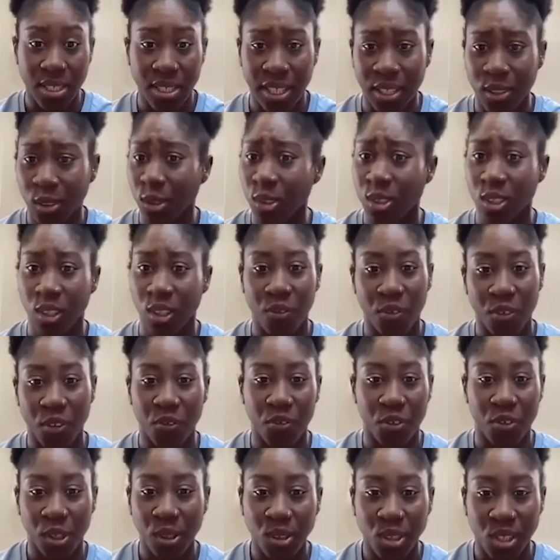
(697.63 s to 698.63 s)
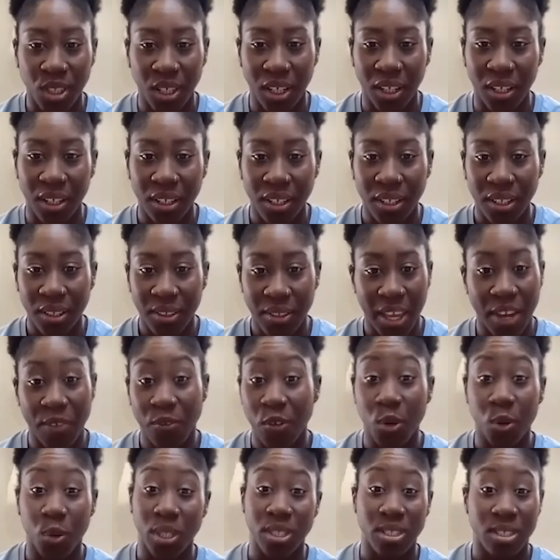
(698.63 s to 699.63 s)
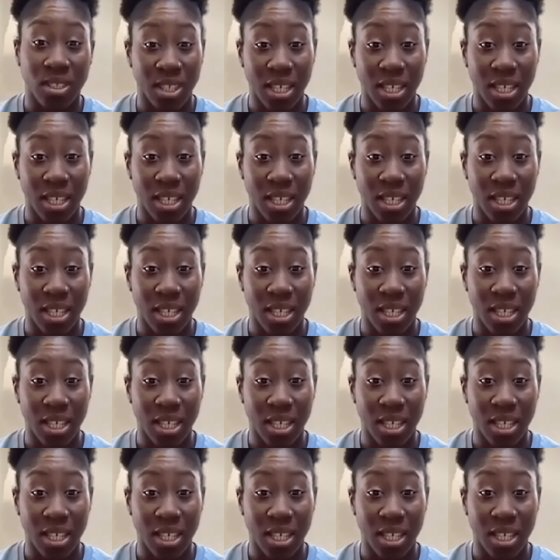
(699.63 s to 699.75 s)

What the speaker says: And also for the future, everyone's